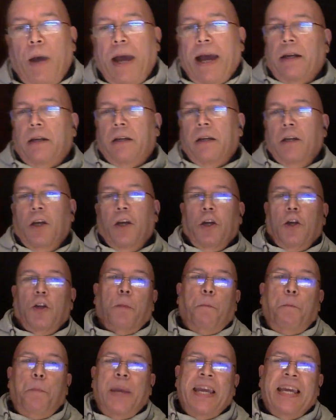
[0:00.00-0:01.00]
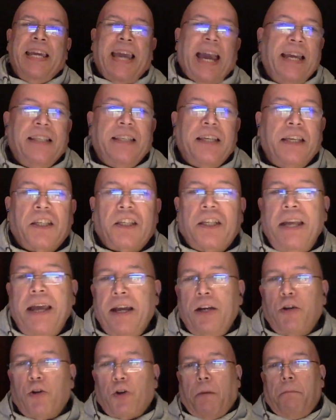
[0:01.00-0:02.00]
had the big gated
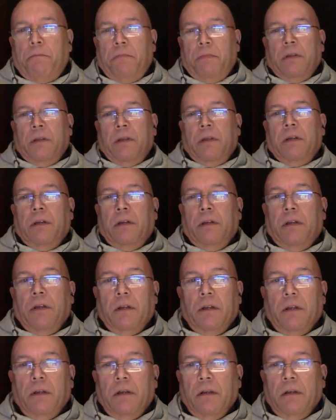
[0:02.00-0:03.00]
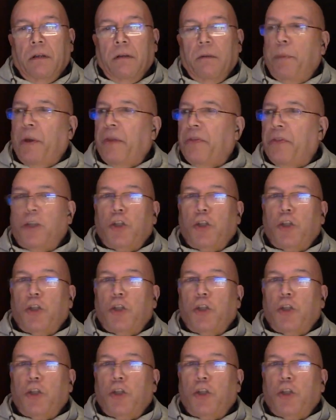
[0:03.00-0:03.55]
snare drum, but the